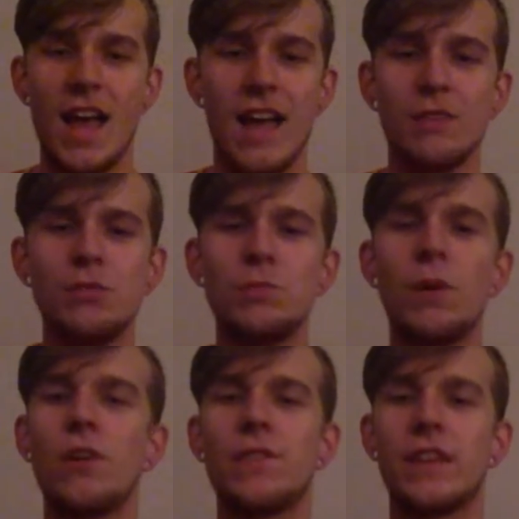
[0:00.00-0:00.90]
And it was
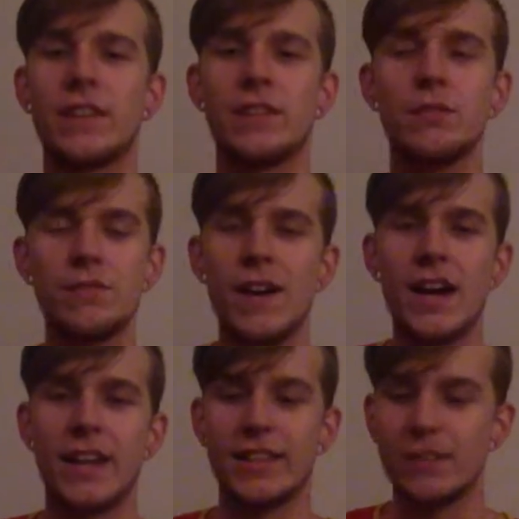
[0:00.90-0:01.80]
perfect. It was
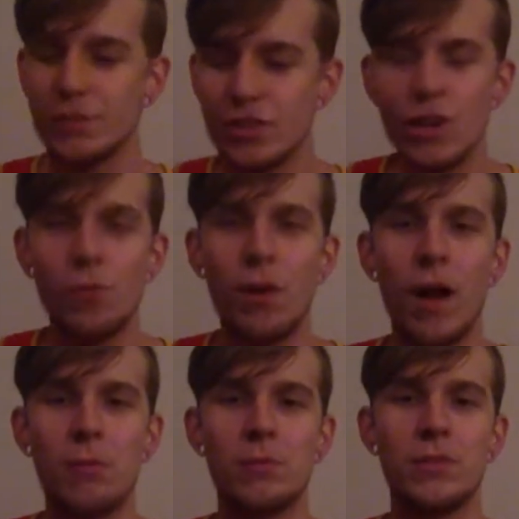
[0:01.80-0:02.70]
fine. There was no
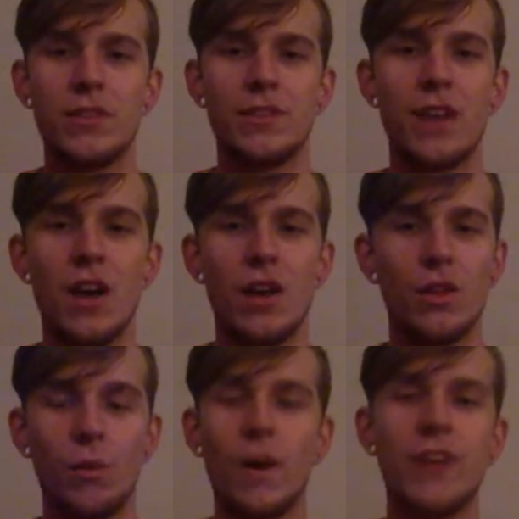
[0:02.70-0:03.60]
problem with
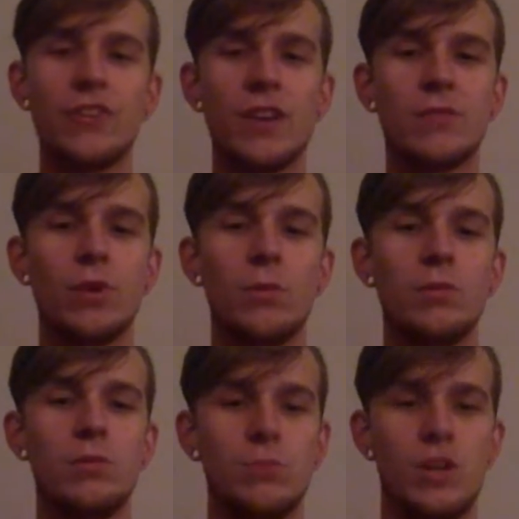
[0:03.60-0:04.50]
the way Jeff
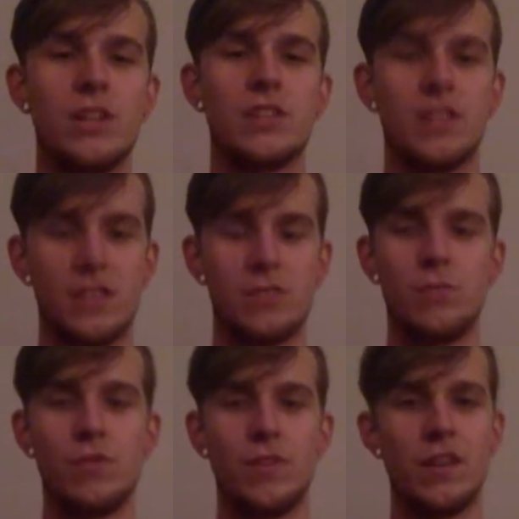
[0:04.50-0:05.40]
Goldblum was in this
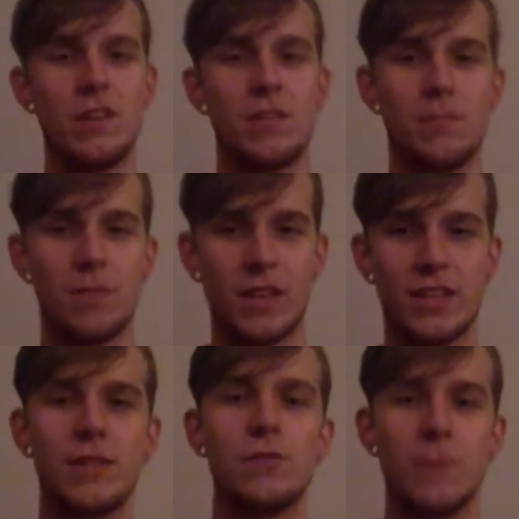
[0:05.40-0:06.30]
movie
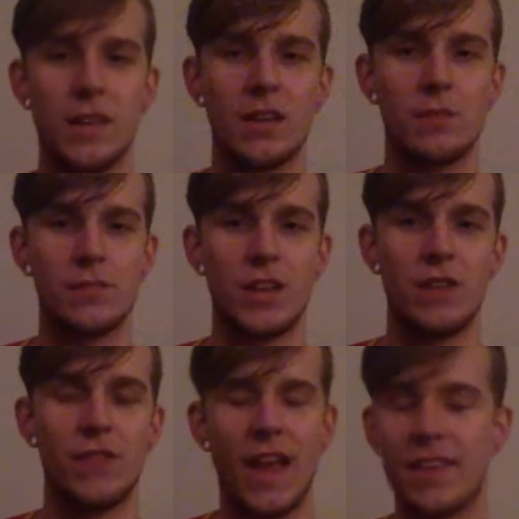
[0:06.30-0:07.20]
because he was being himself.